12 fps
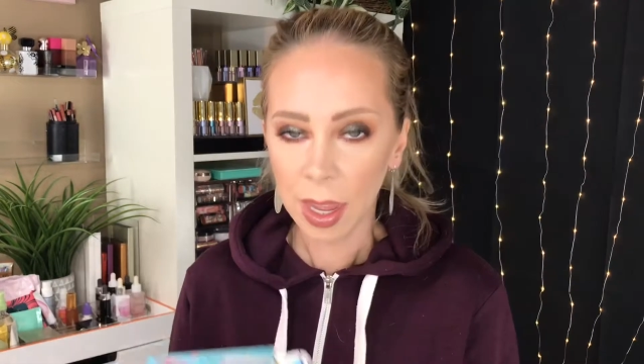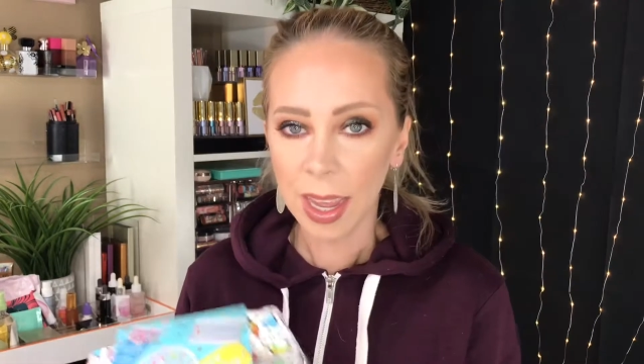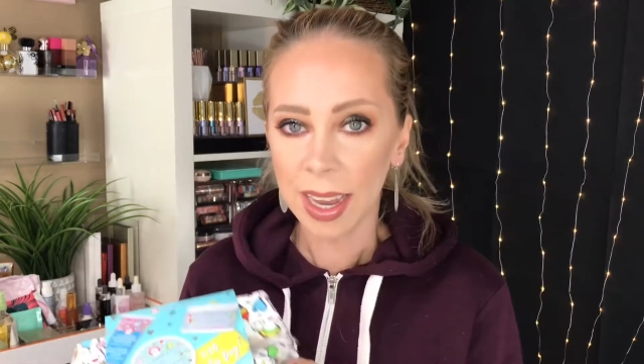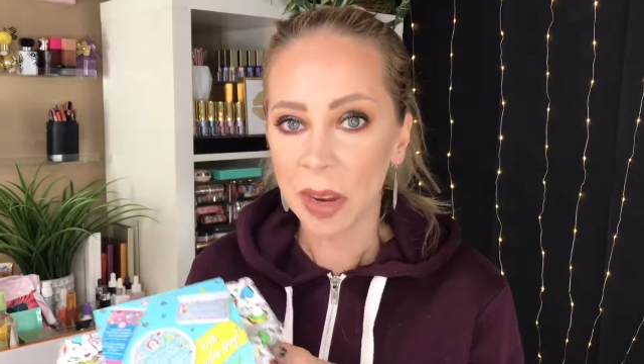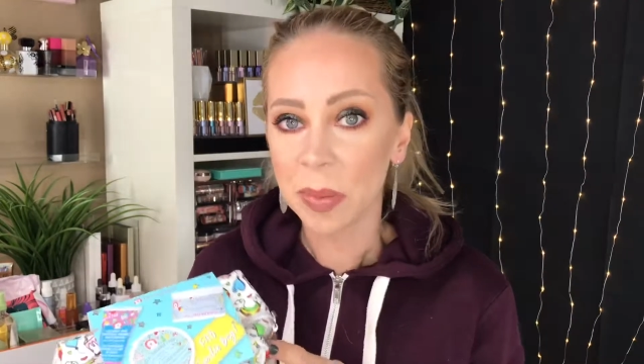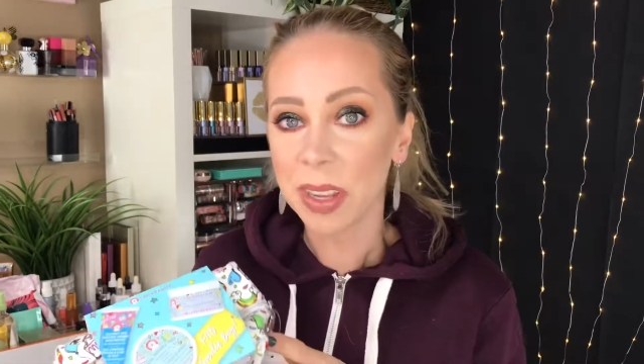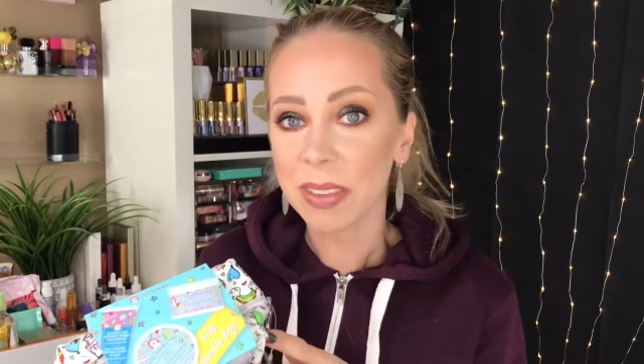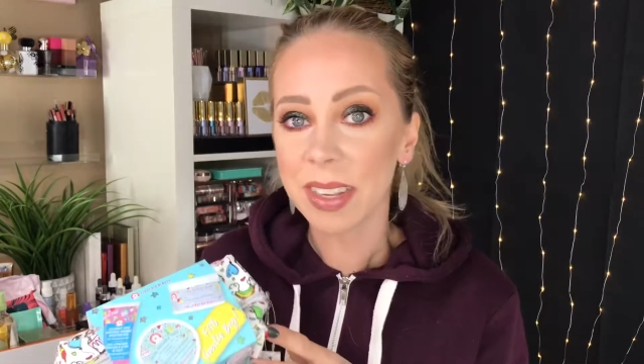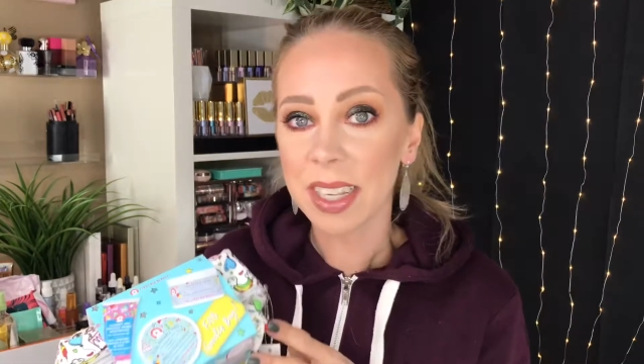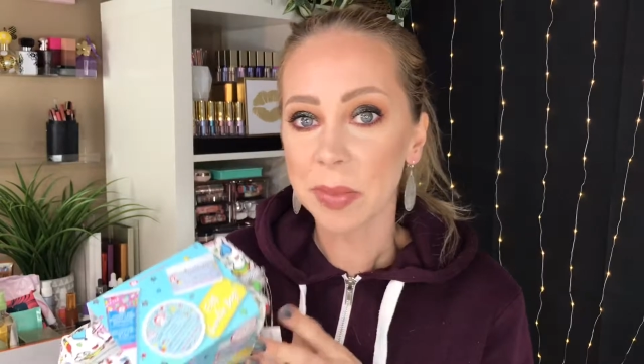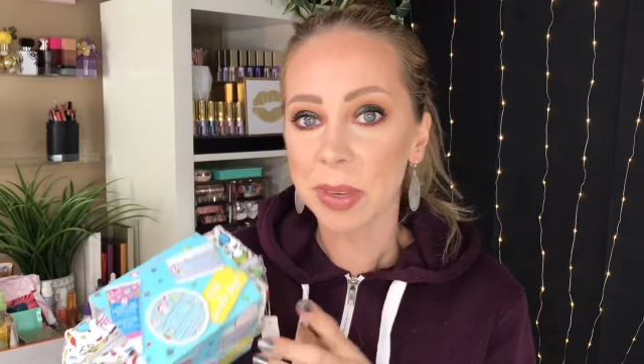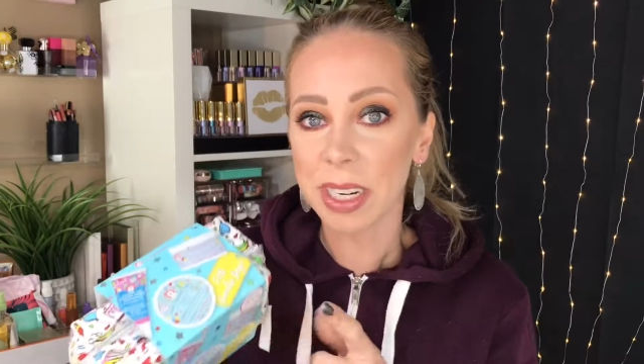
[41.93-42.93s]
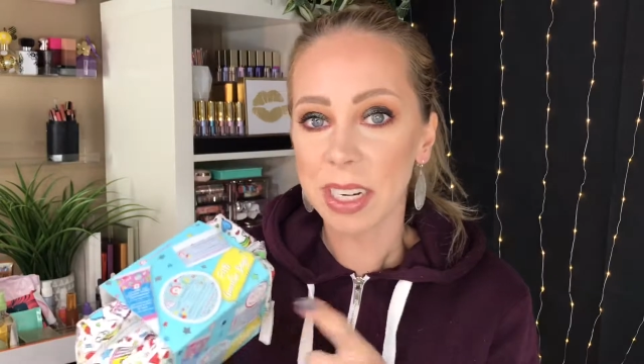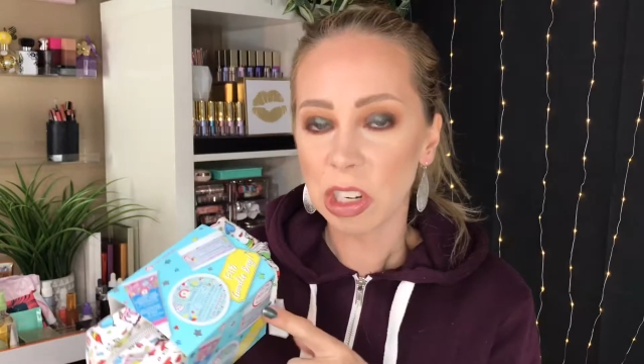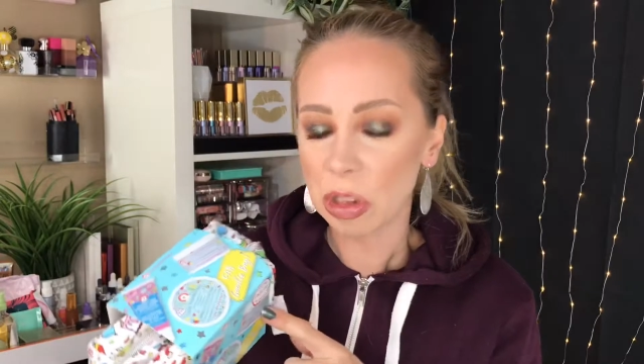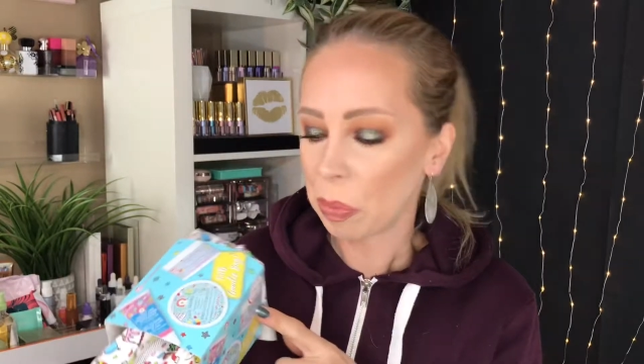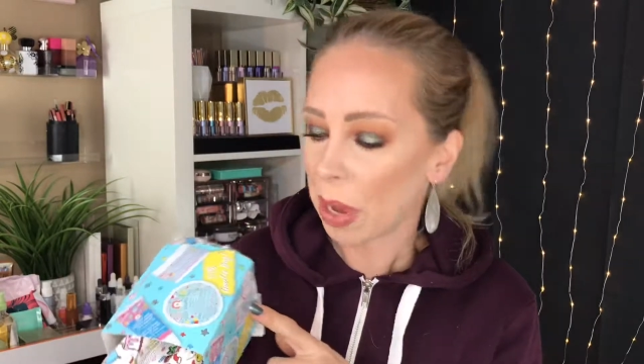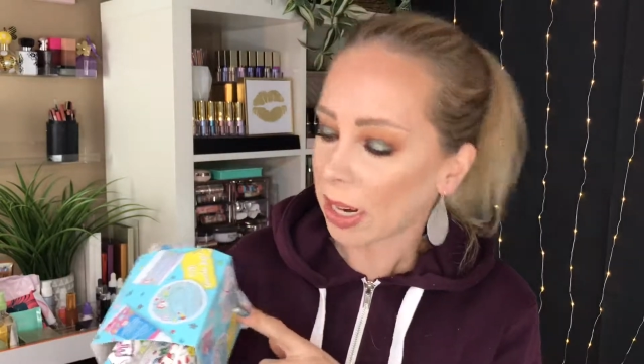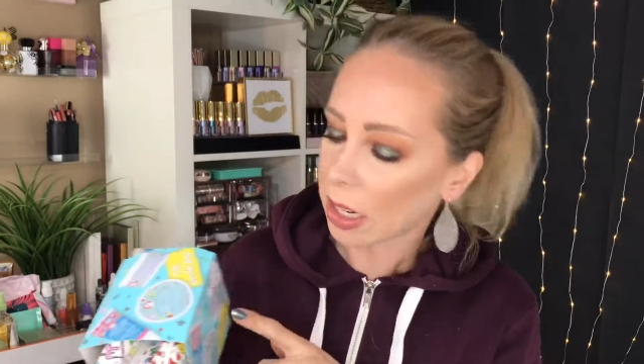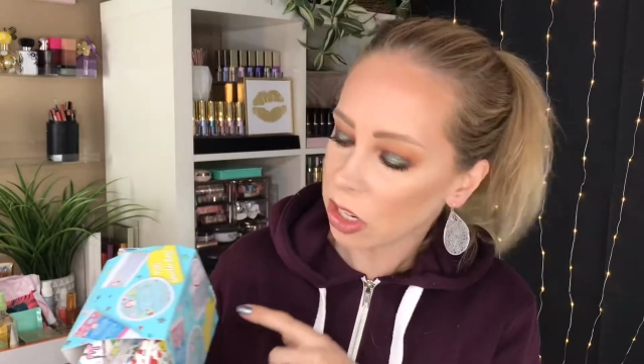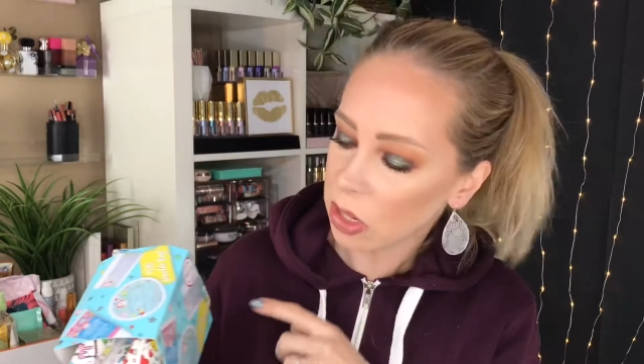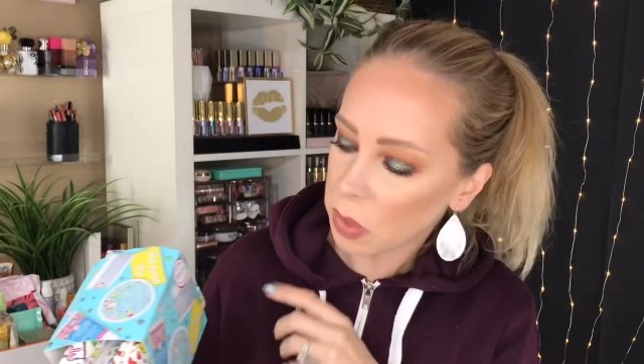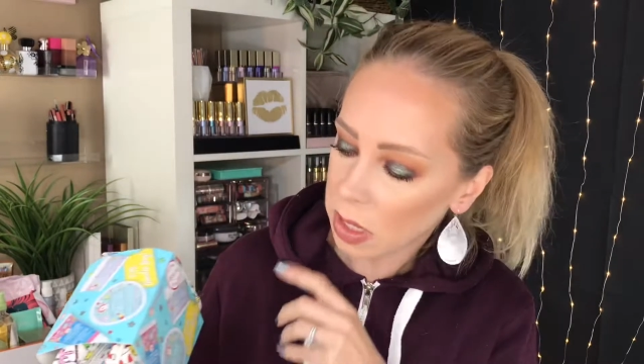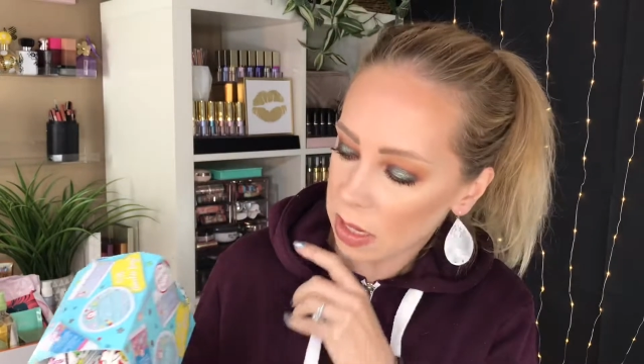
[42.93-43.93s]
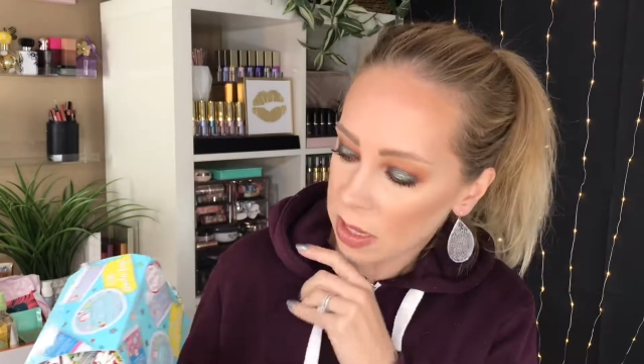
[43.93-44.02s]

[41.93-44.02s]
And I believe this limited edition packaging was in